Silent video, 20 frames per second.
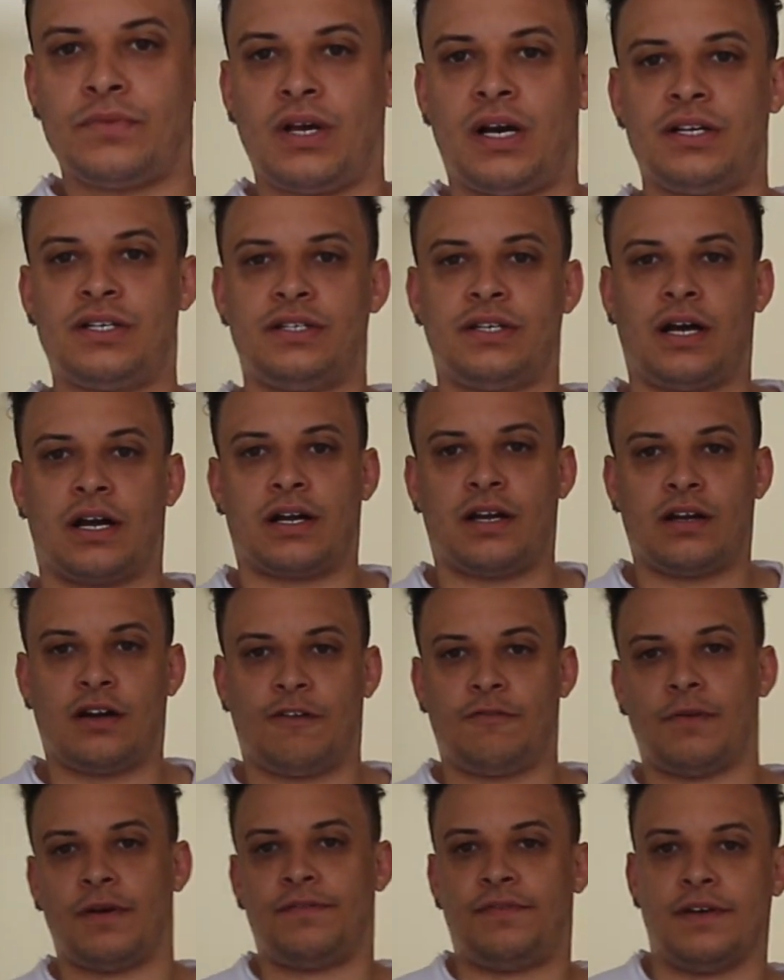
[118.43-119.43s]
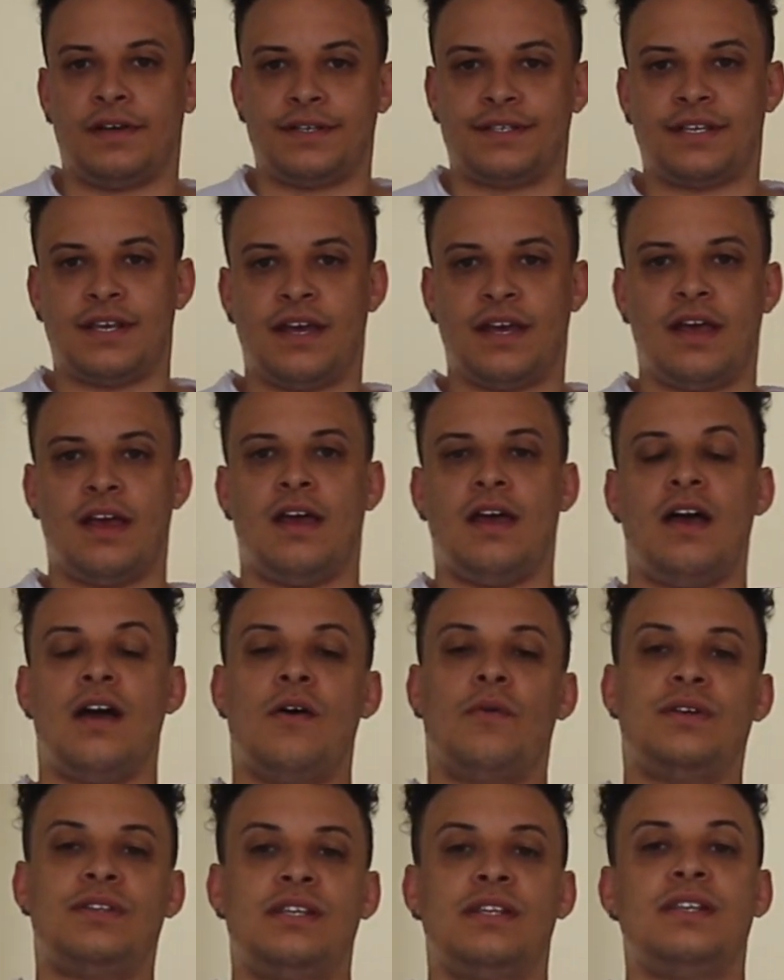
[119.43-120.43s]
I should not cut off my face.
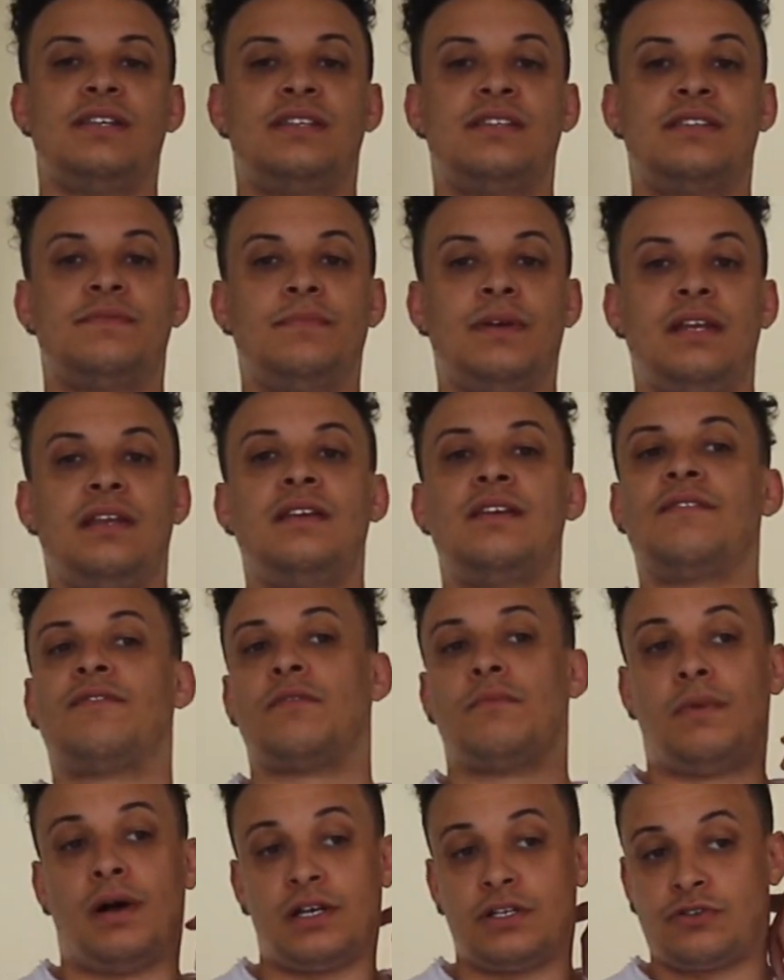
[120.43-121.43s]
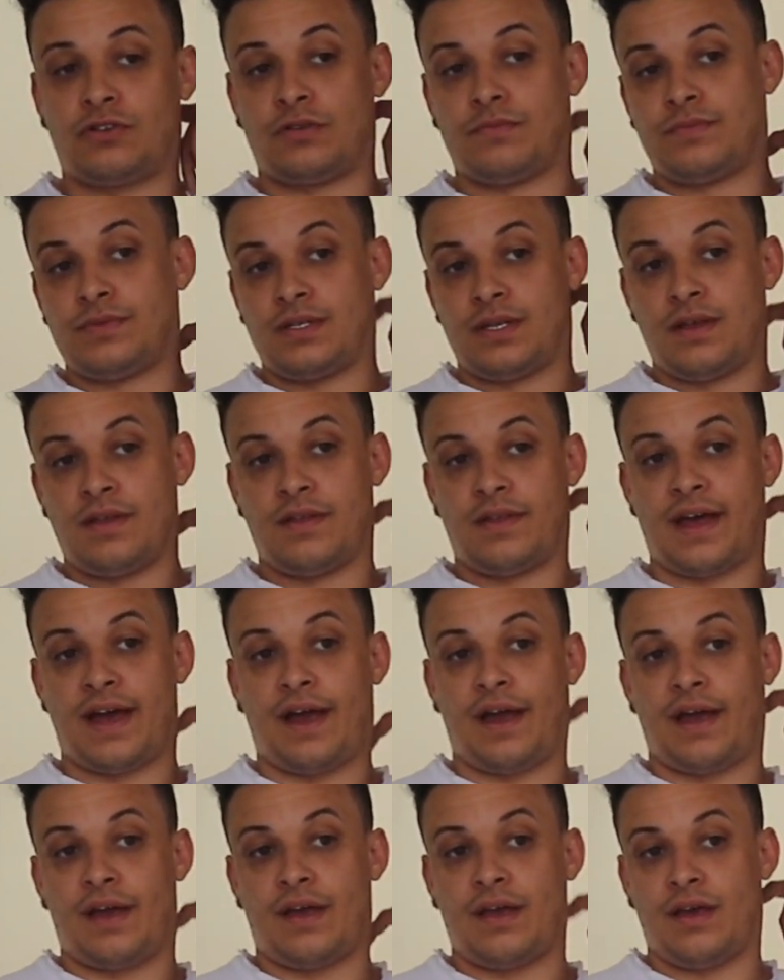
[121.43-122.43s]
What's in this is many different mushrooms
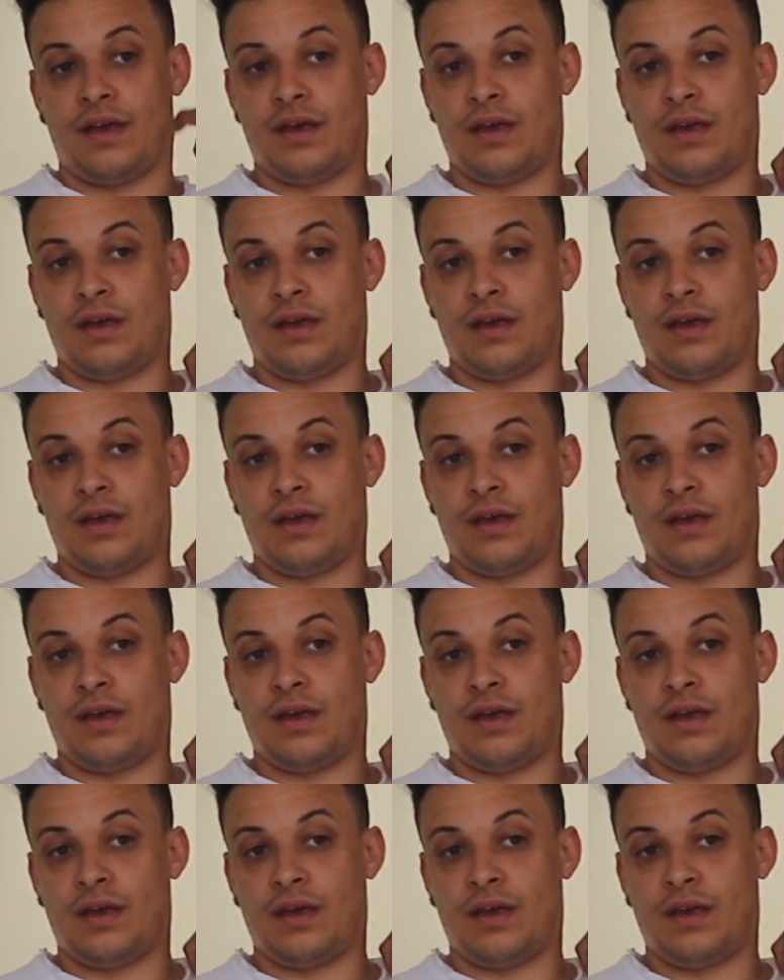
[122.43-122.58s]
that